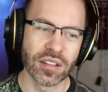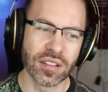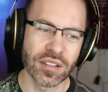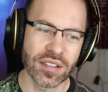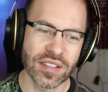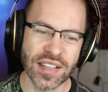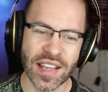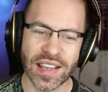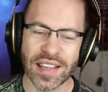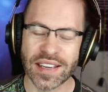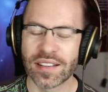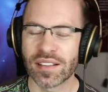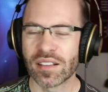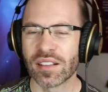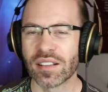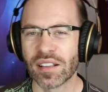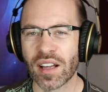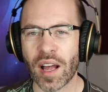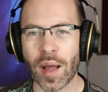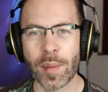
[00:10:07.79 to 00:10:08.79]
staying
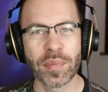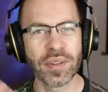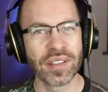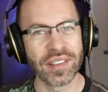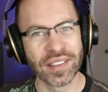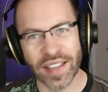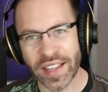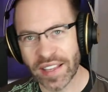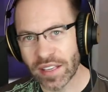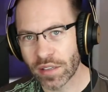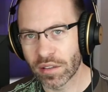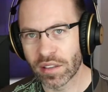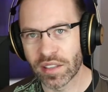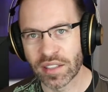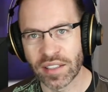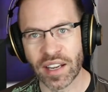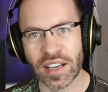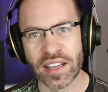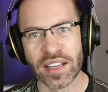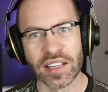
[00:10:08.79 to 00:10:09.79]
up later at
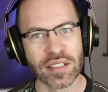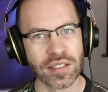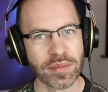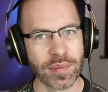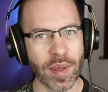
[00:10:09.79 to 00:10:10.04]
night.